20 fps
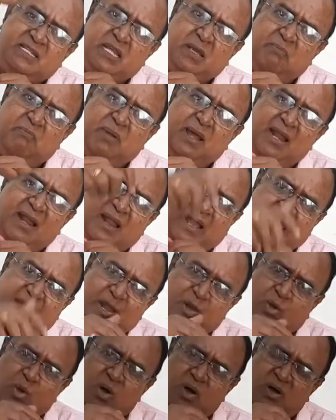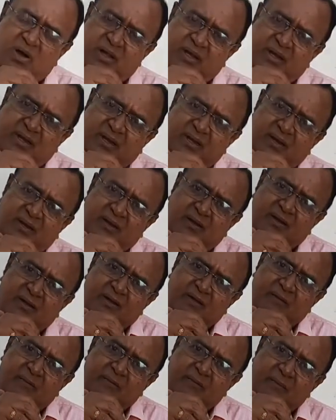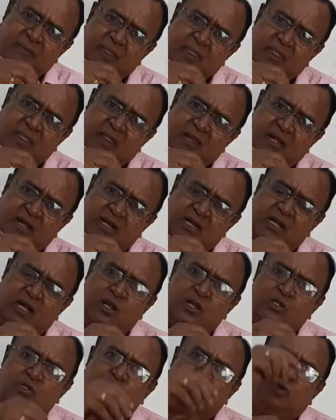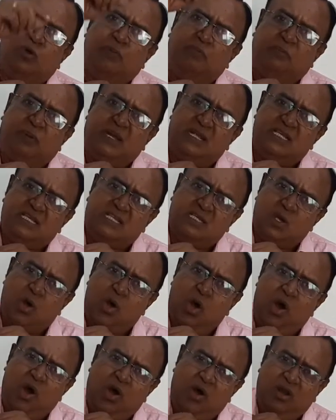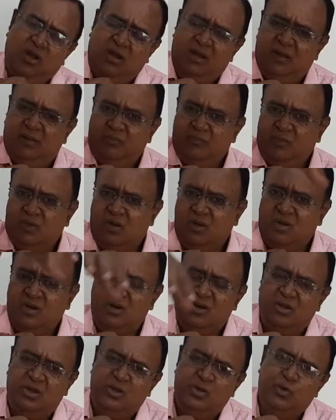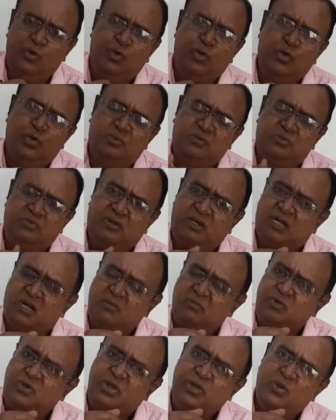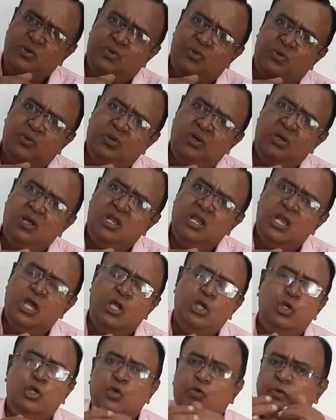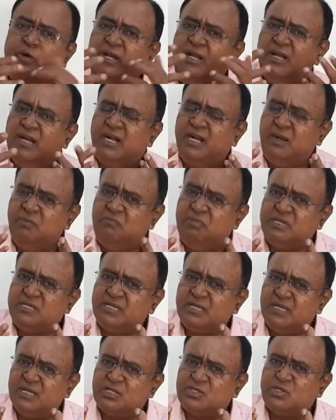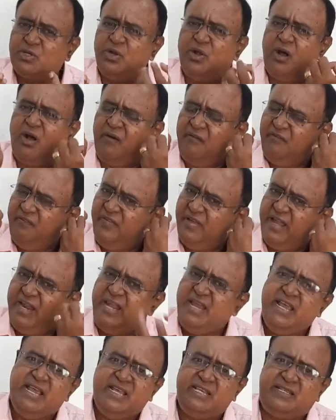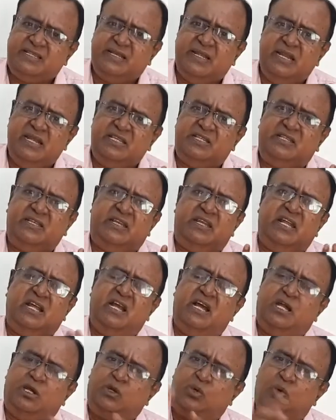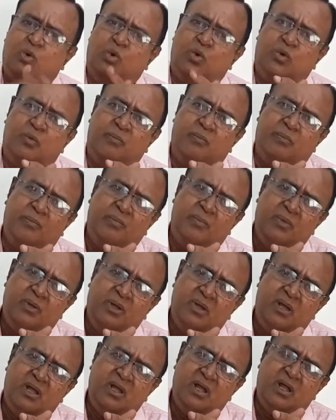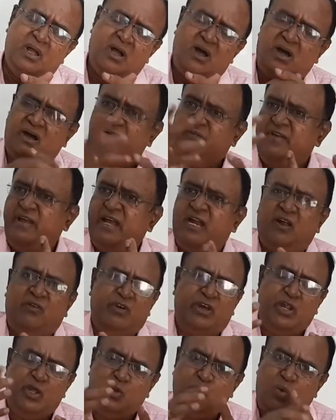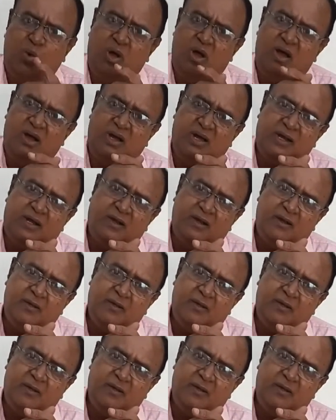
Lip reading: the bell icon and also press all YouTubes will come to you. You will learn business law very easily sitting at home or wherever you are.